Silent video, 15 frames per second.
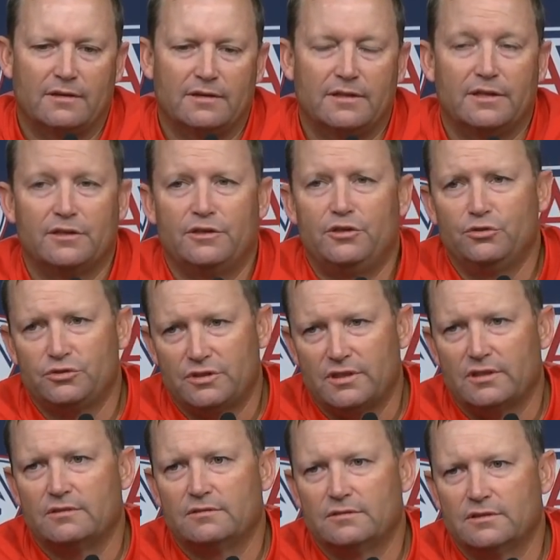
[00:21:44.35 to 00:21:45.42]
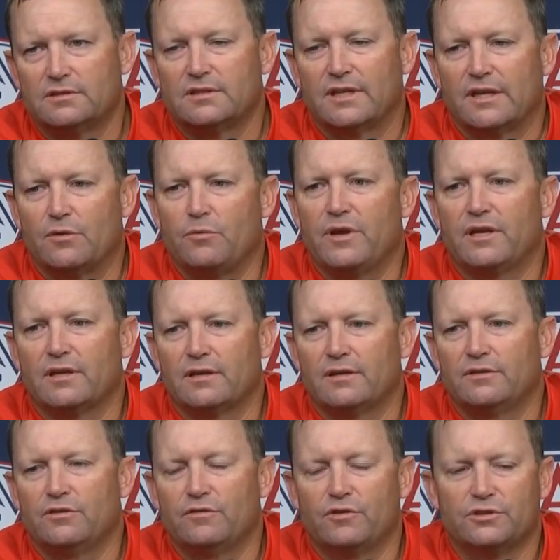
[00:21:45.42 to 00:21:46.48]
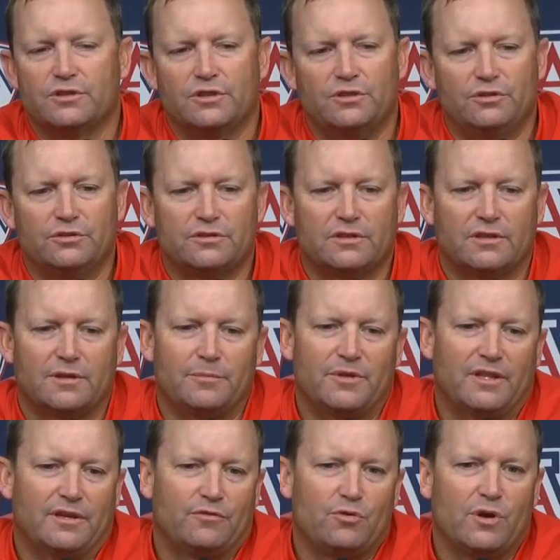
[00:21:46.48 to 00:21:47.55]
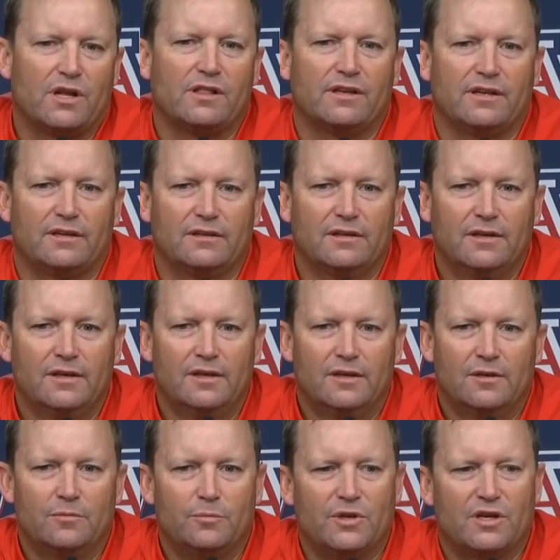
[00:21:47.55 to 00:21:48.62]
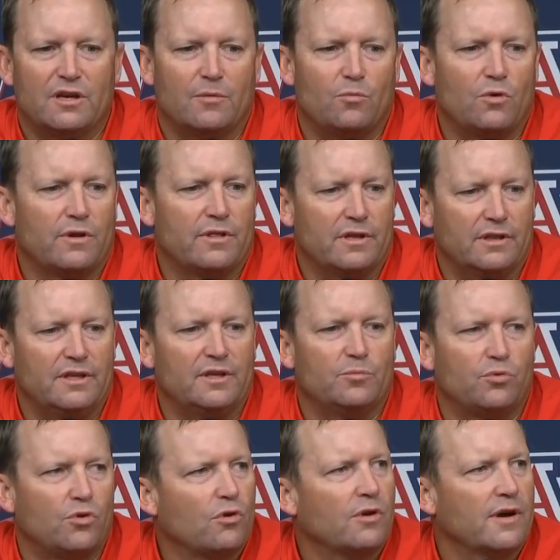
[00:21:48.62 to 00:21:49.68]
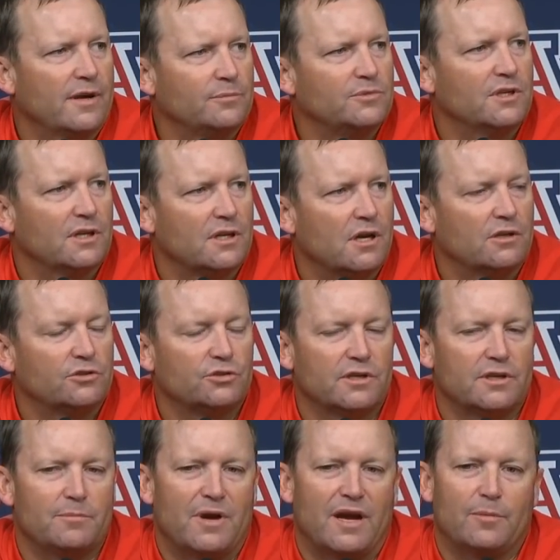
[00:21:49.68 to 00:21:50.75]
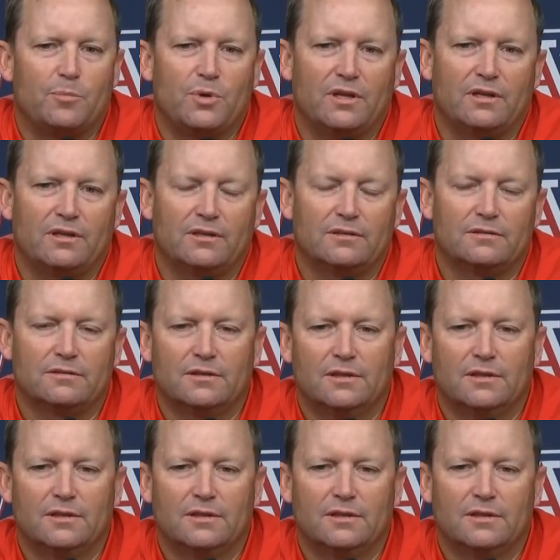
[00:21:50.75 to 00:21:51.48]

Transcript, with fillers: And then Houston, the second weekend at University of Houston. I mean, they've quickly become one of the elite programs in the country, in my opinion.